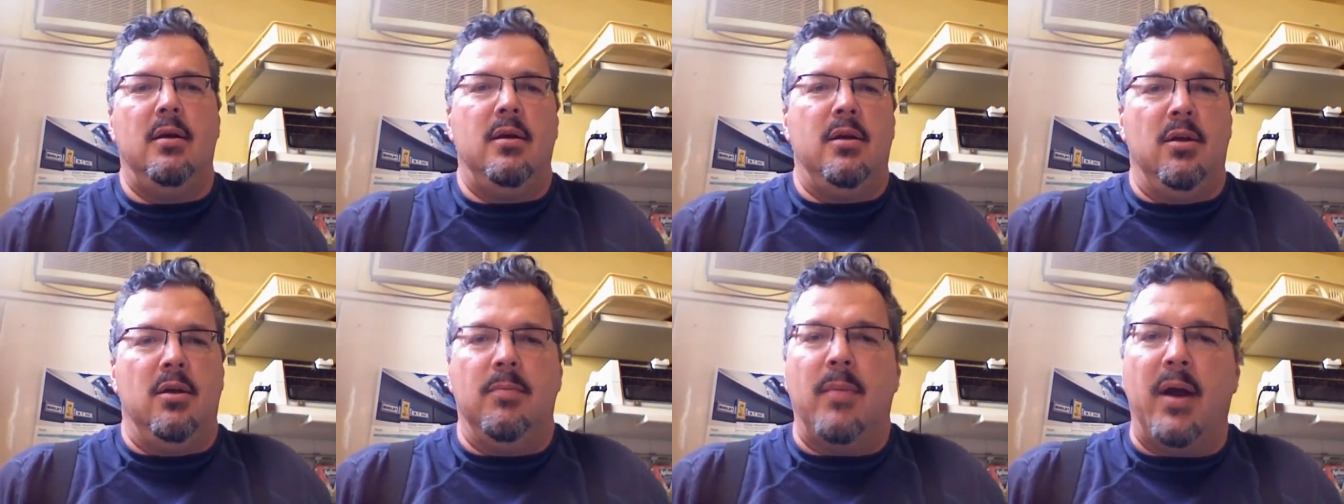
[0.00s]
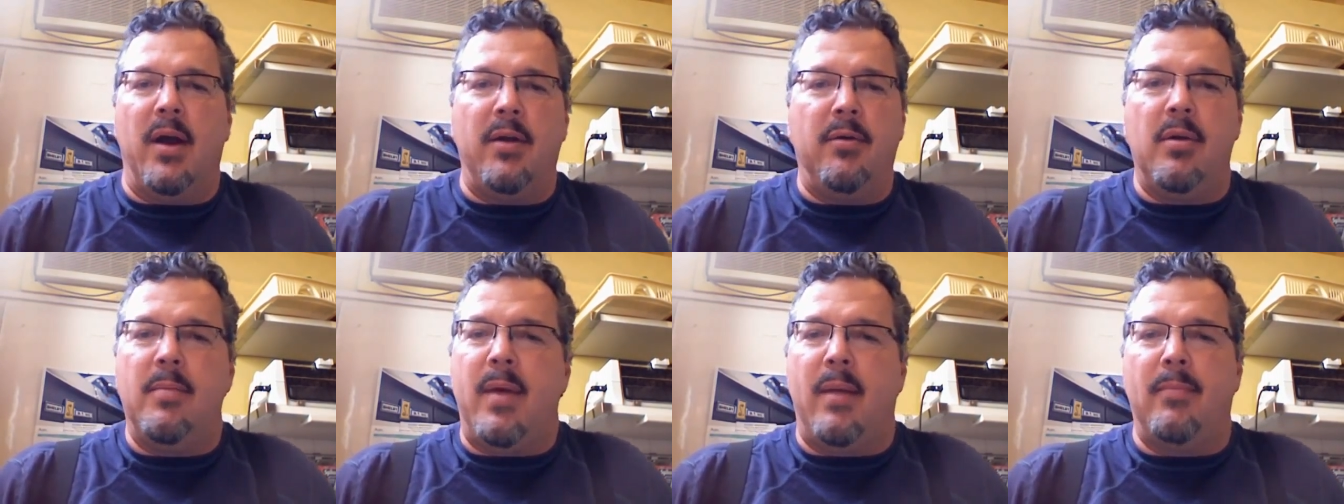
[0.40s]
You might
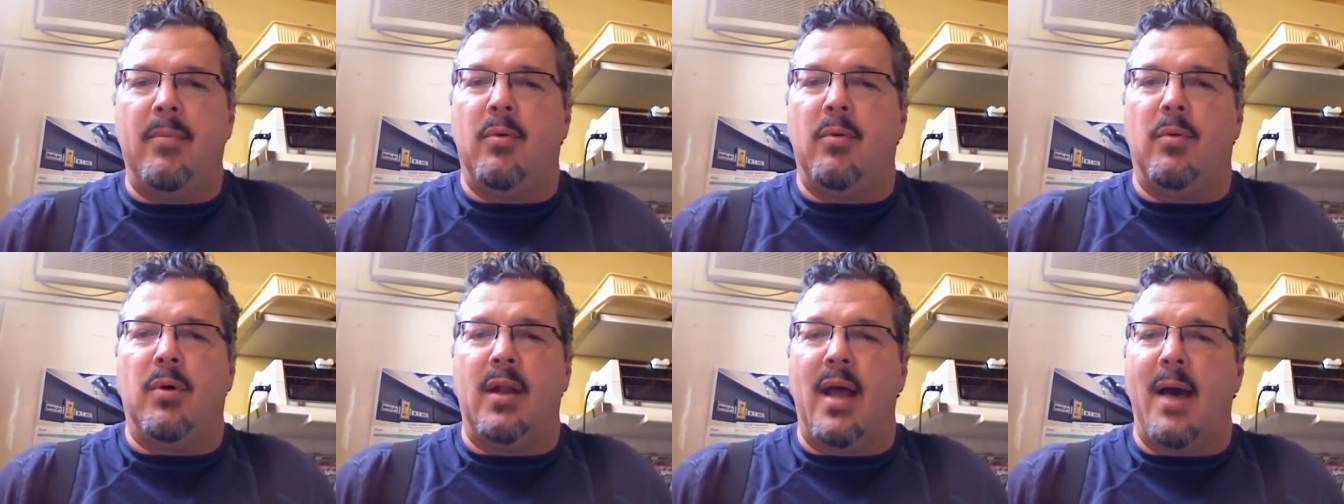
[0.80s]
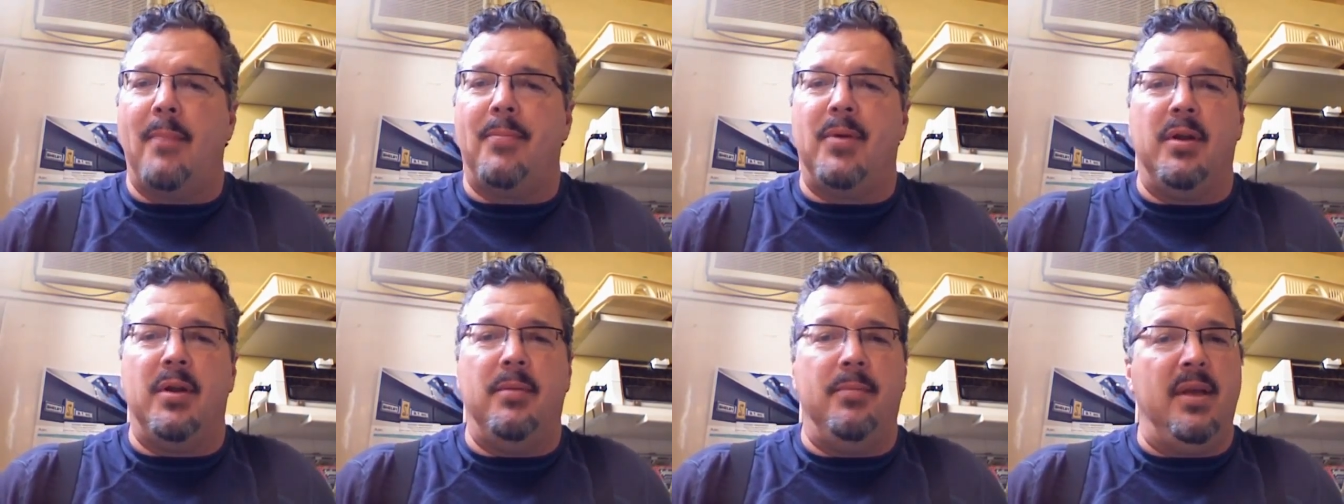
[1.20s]
remember what
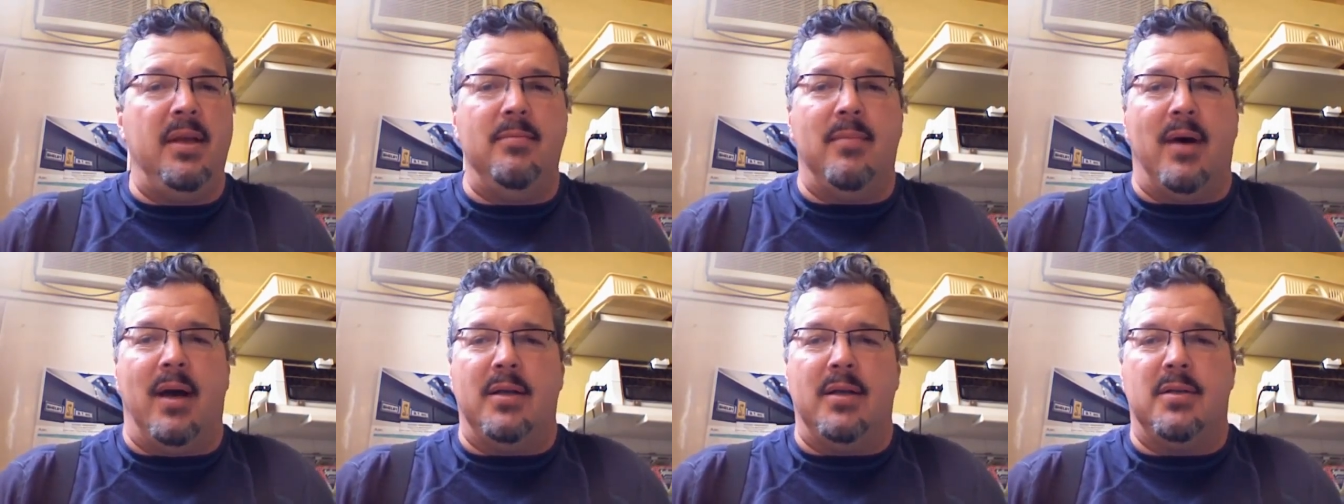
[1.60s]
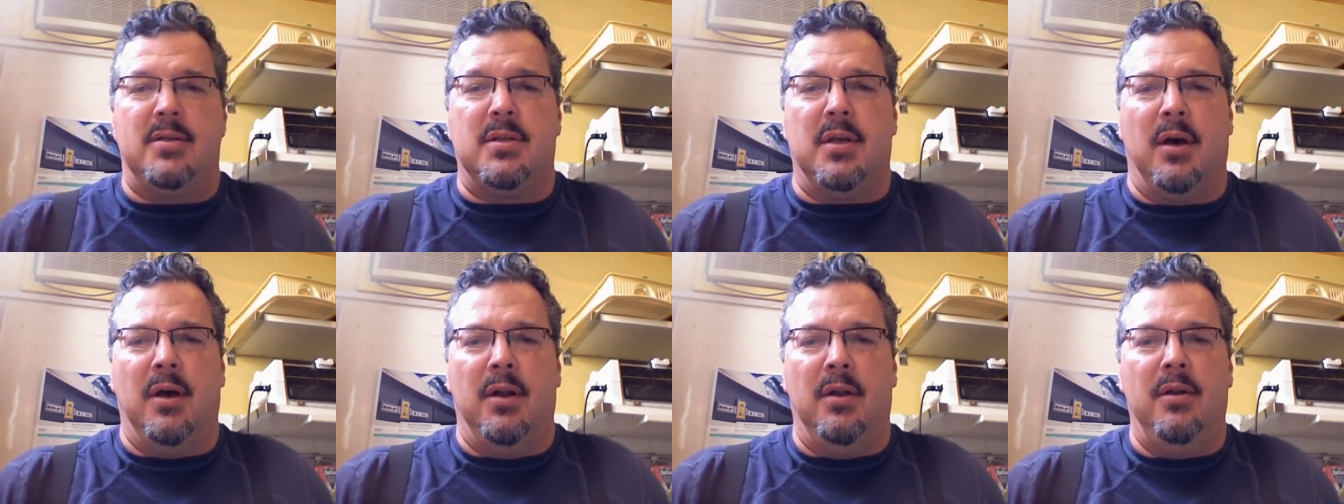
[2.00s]
happened to me, my
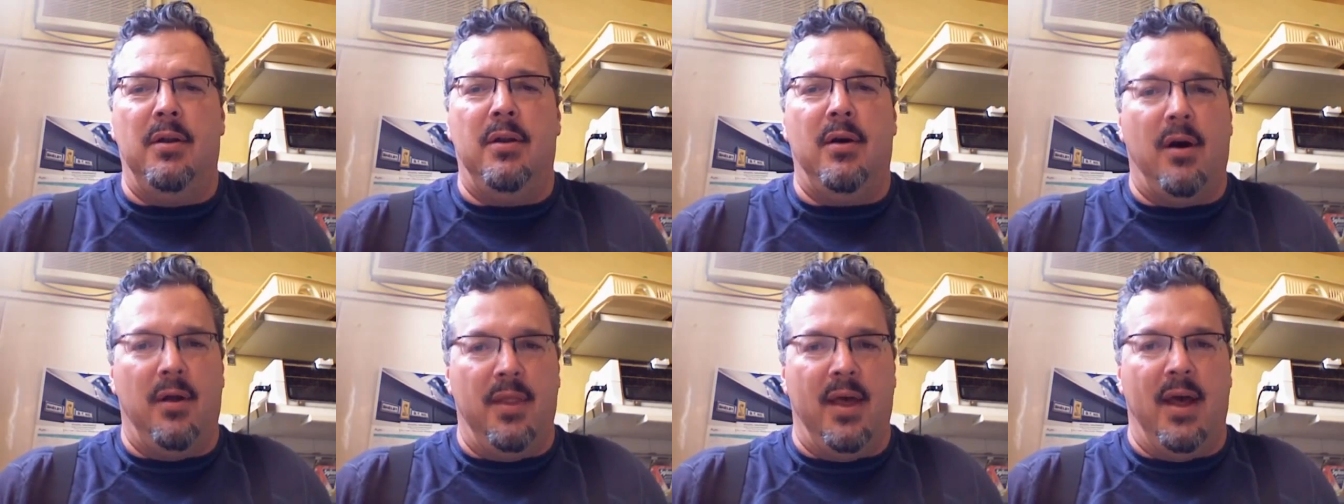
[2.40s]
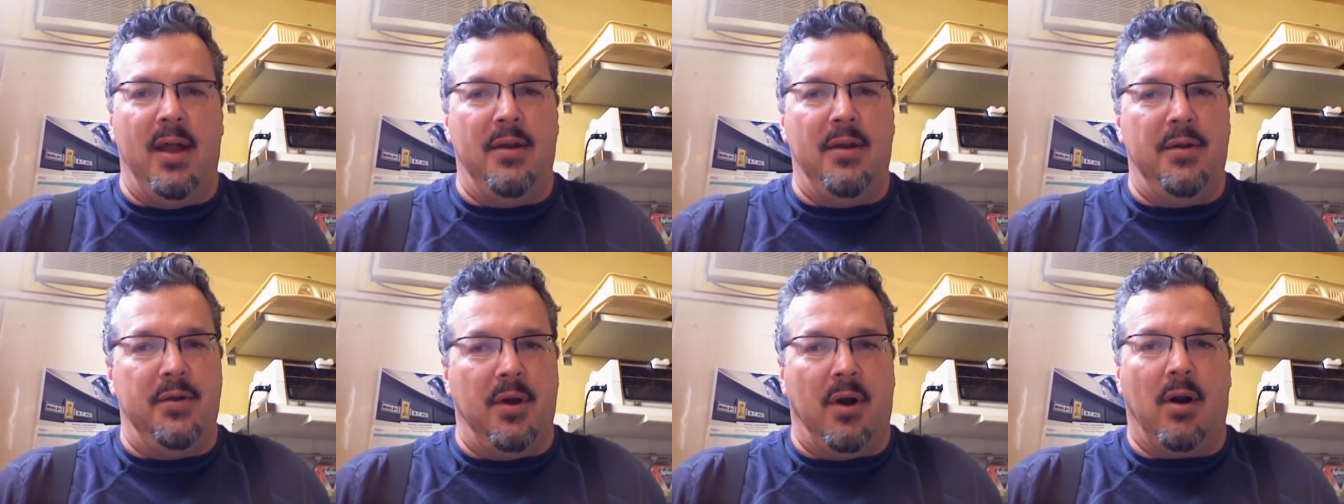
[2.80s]
son, on
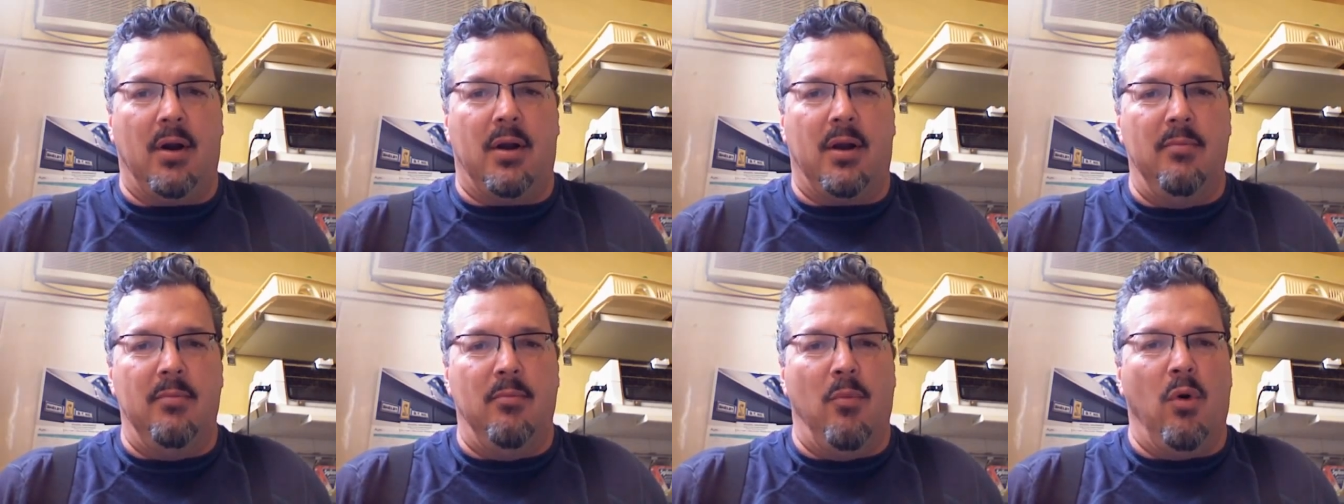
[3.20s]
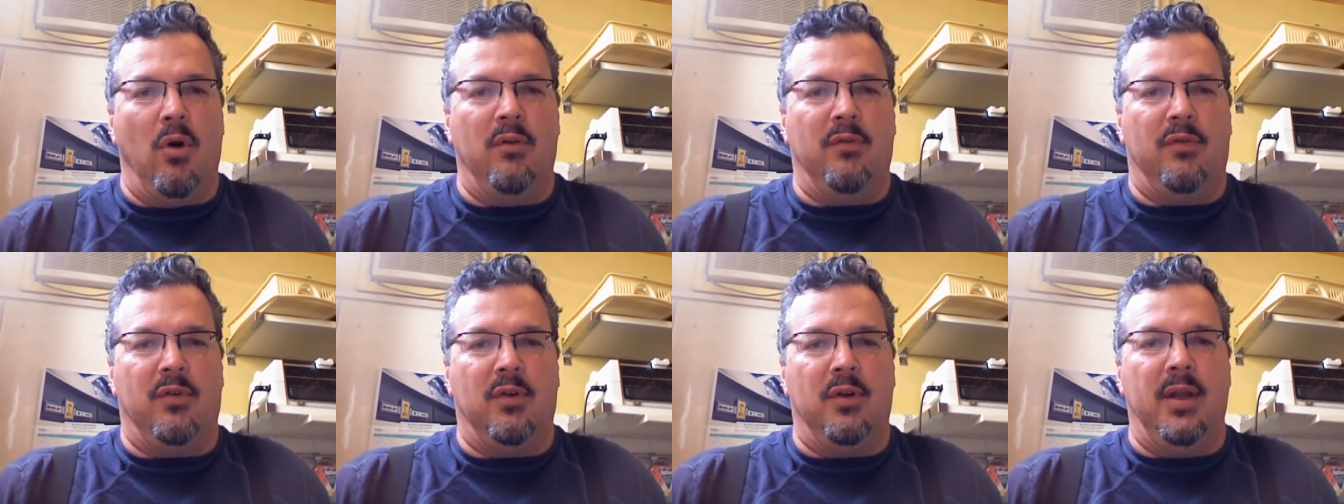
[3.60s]
that dark and
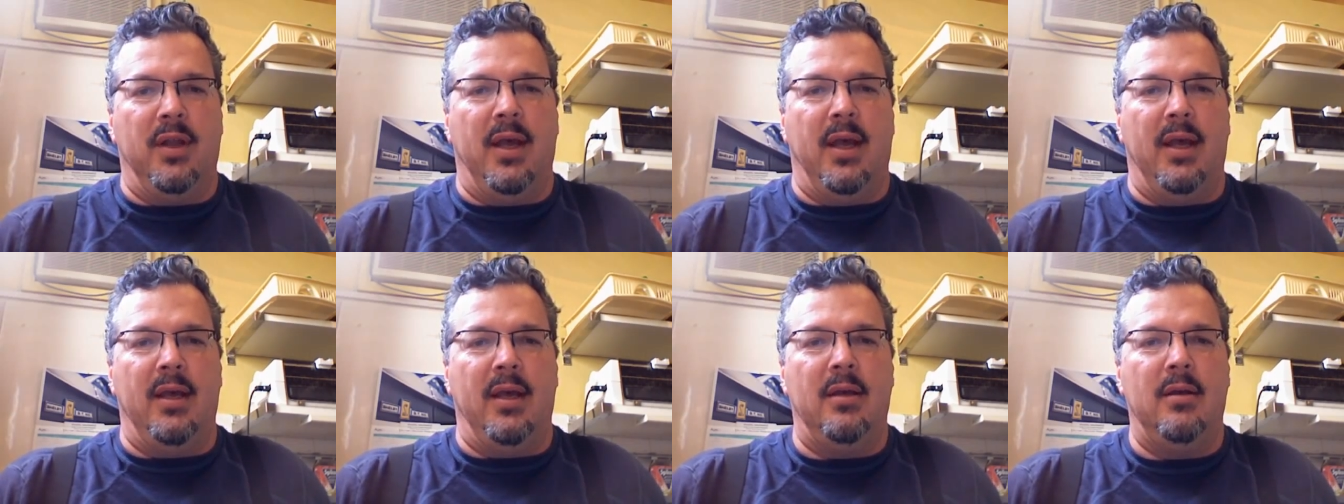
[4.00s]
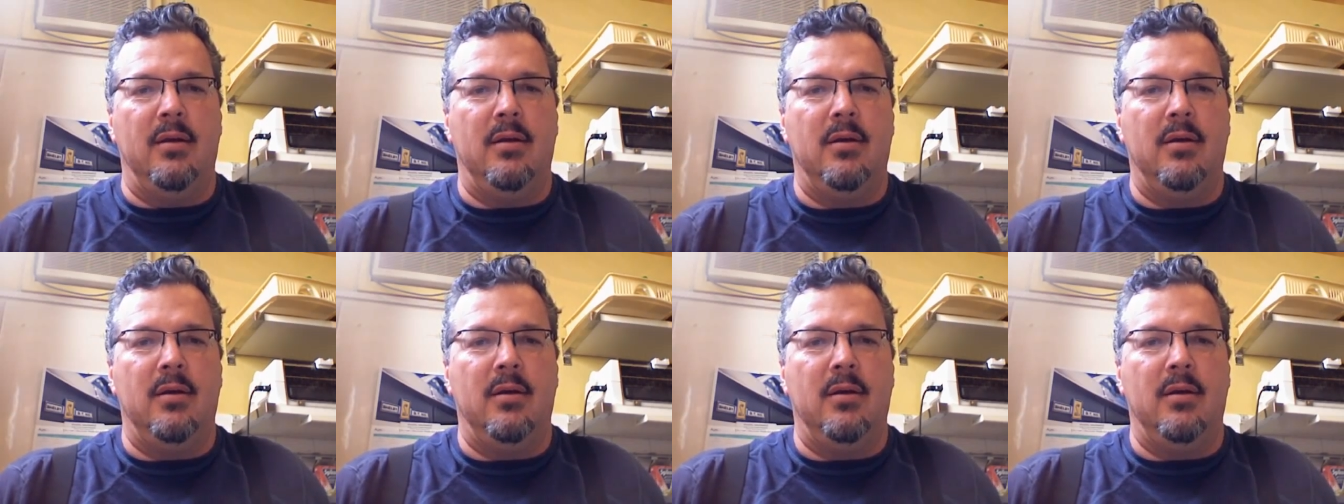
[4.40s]
mournful day.